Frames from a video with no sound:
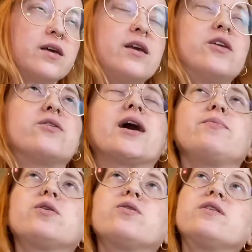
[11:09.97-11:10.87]
you know,
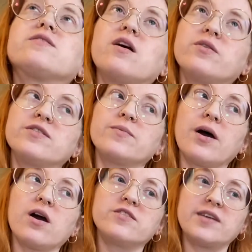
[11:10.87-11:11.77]
Capricorn is always
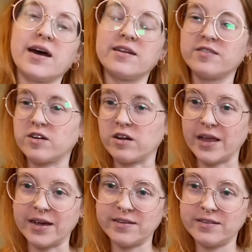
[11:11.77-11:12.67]
about our status and our
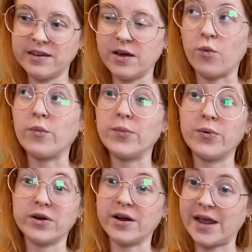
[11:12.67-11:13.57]
legacy, what we
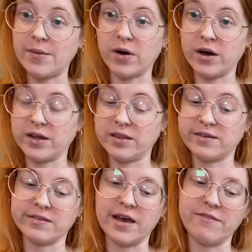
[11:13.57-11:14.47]
put our name on in
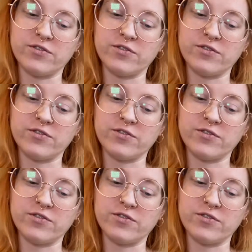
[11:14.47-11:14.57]
this life.